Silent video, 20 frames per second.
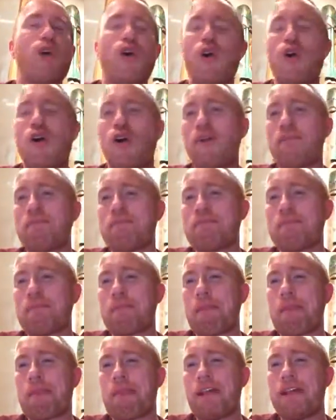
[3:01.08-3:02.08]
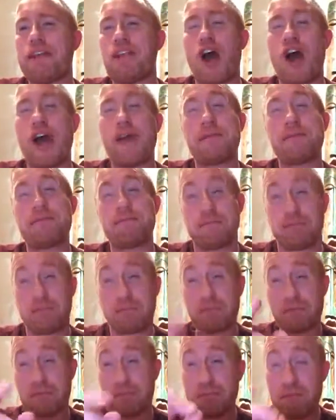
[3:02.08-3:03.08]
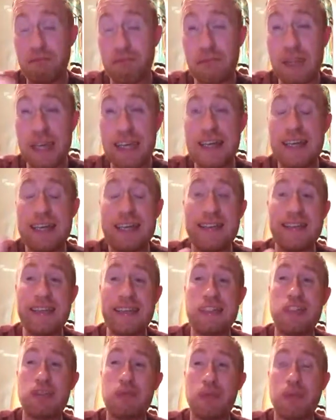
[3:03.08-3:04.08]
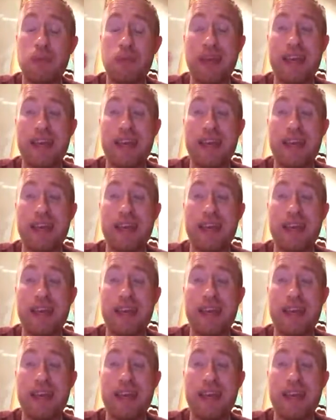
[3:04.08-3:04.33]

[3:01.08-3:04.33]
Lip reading: Oh, now, this is where the